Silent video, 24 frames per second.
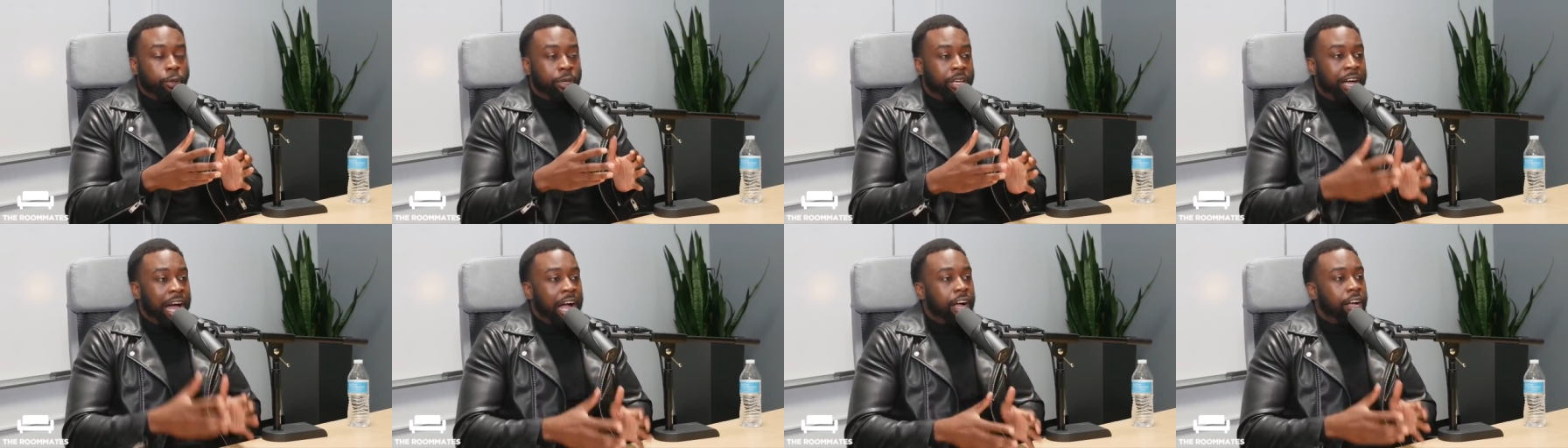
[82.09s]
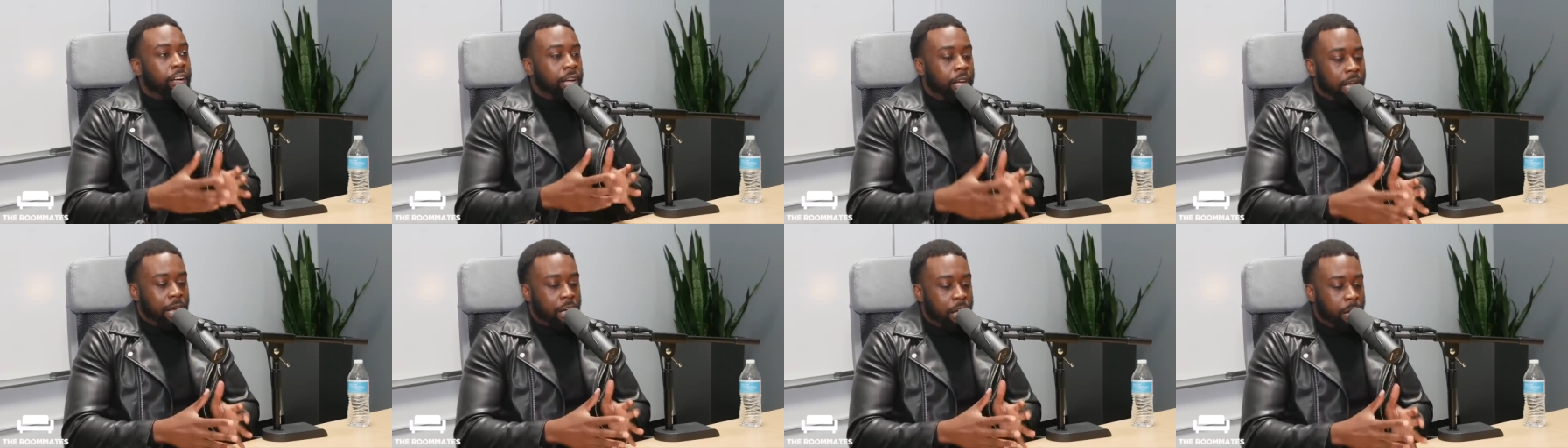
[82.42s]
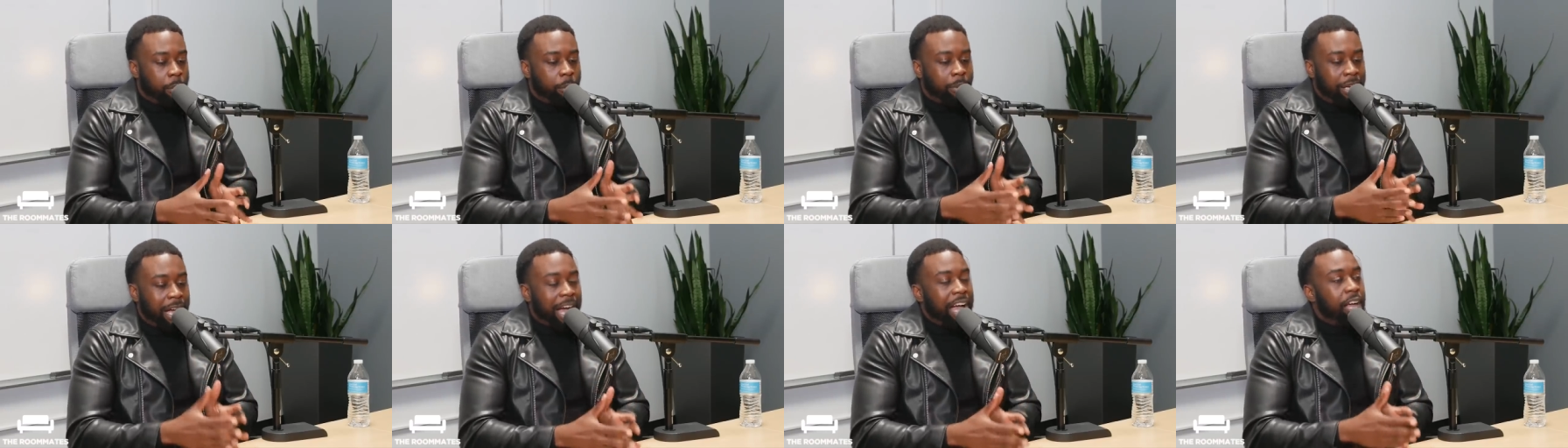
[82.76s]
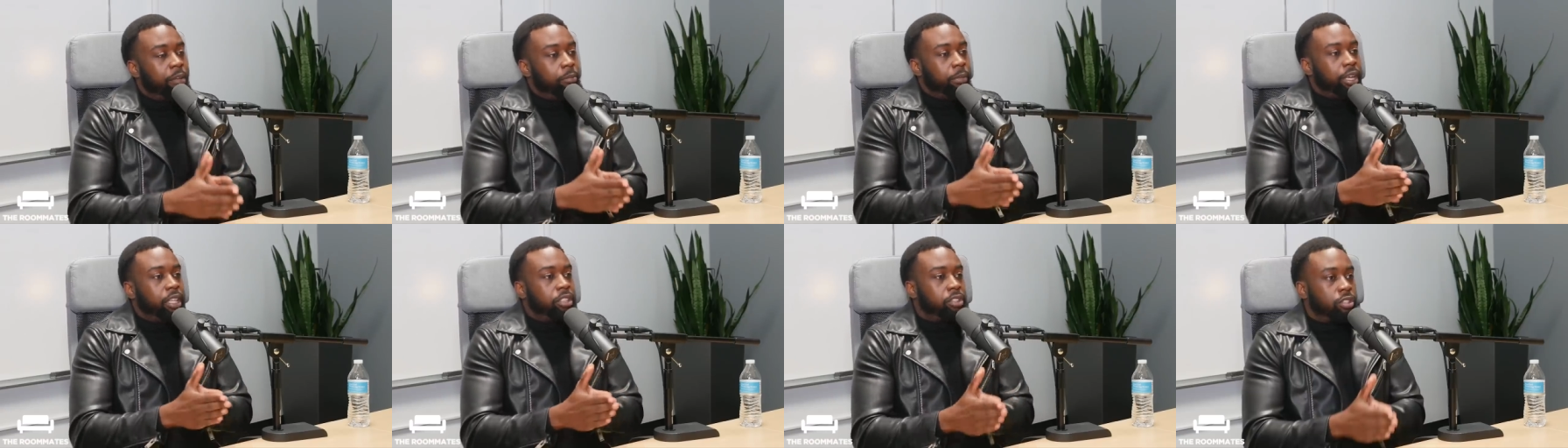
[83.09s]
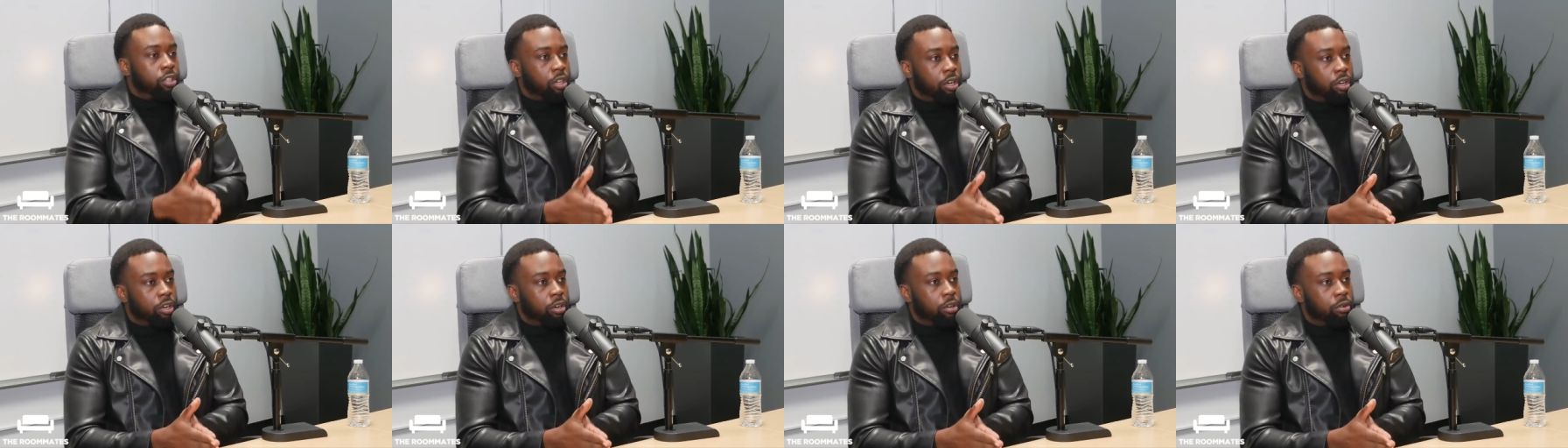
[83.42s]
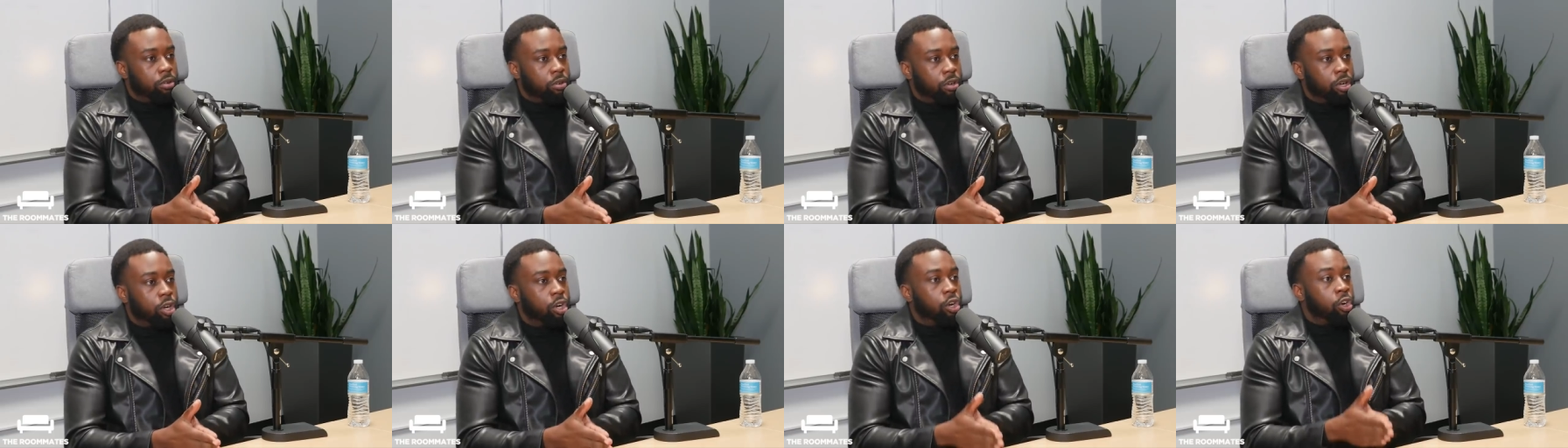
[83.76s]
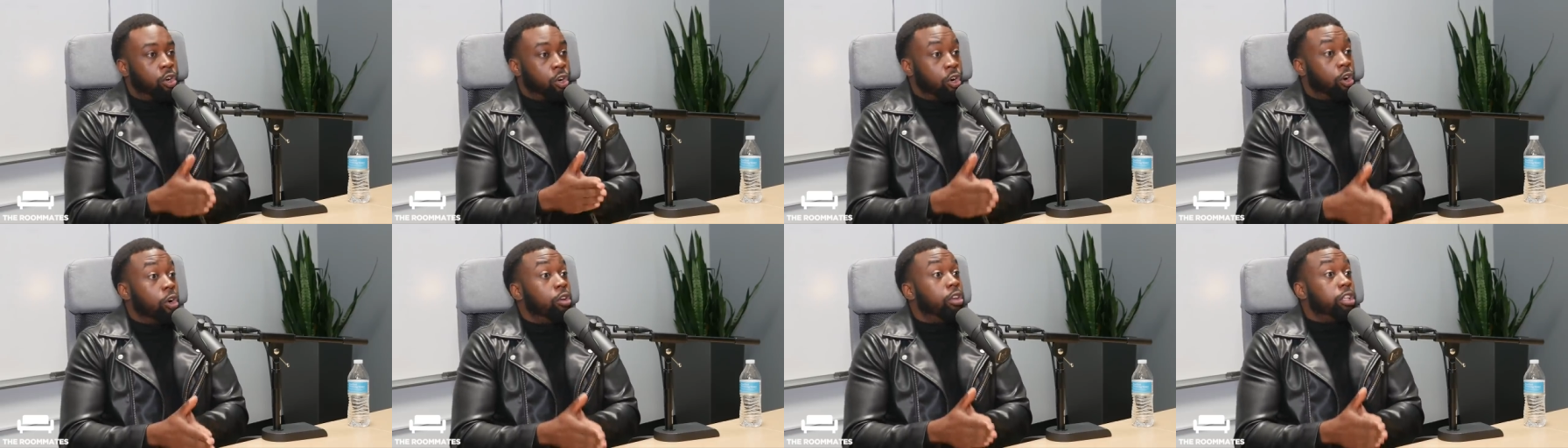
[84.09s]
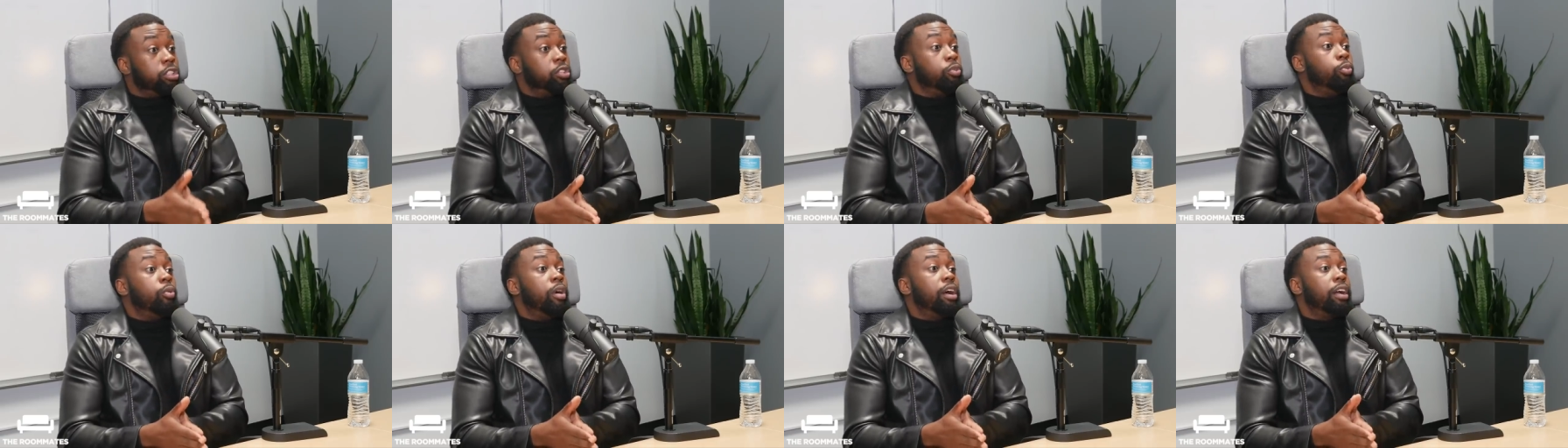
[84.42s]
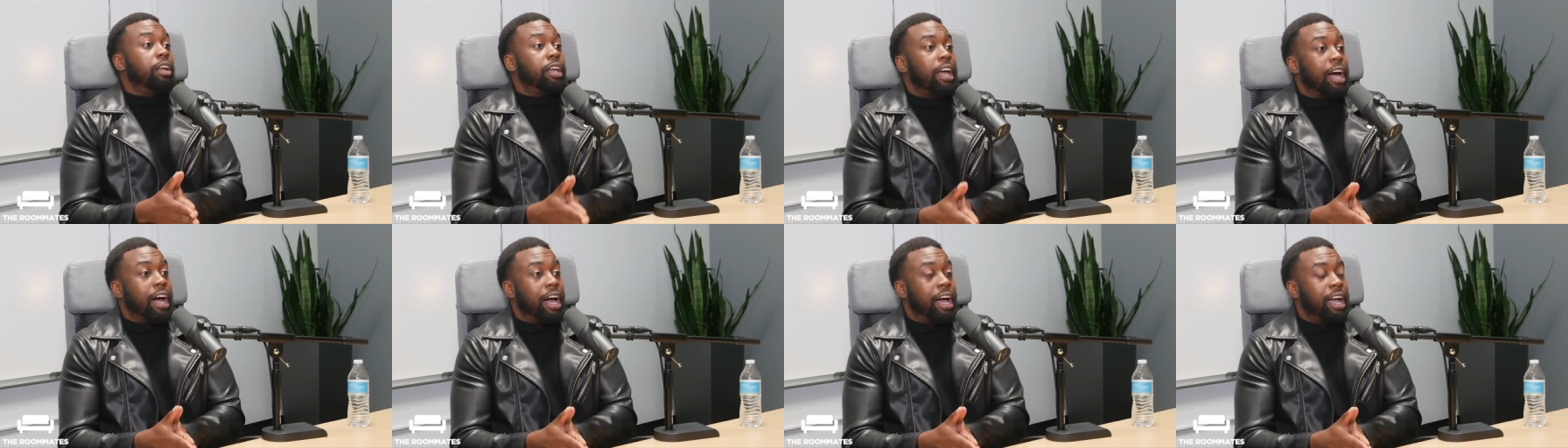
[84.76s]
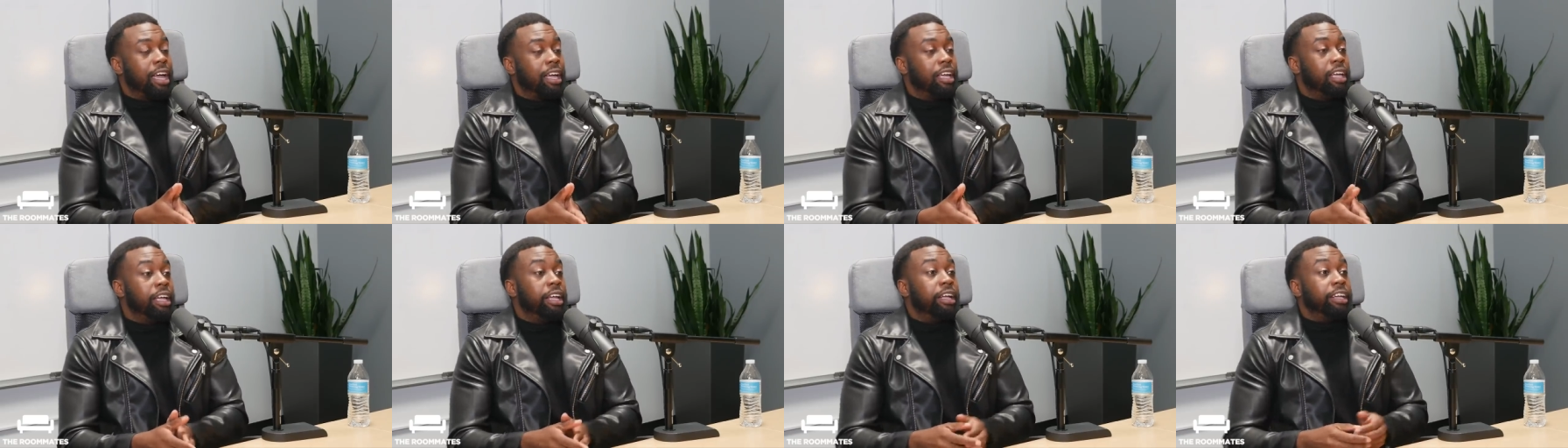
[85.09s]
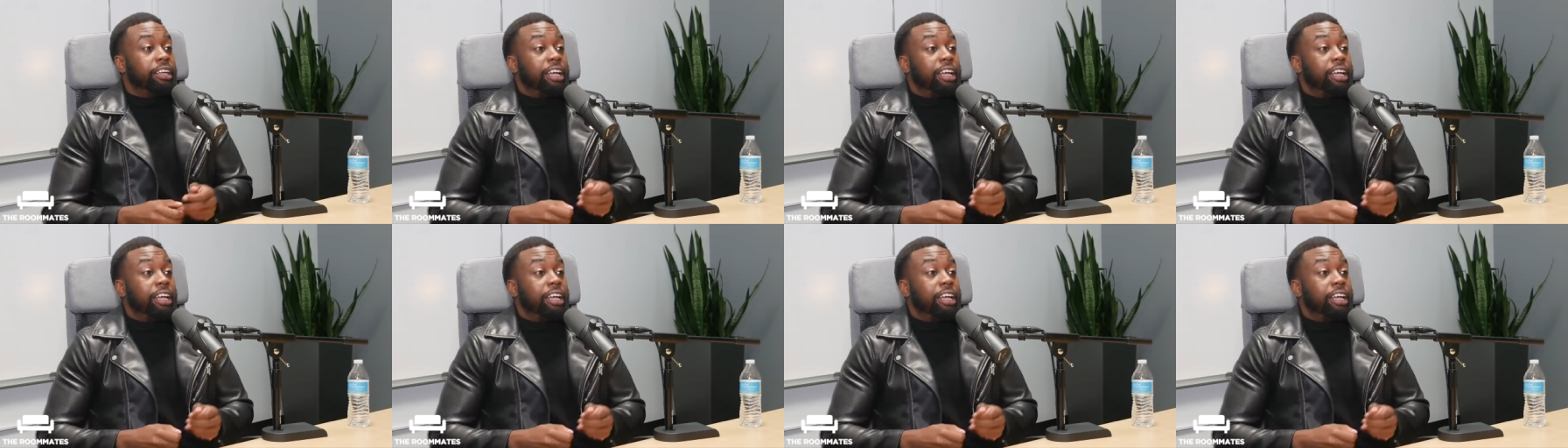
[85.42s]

guy meets girl, girl doesn't want guy,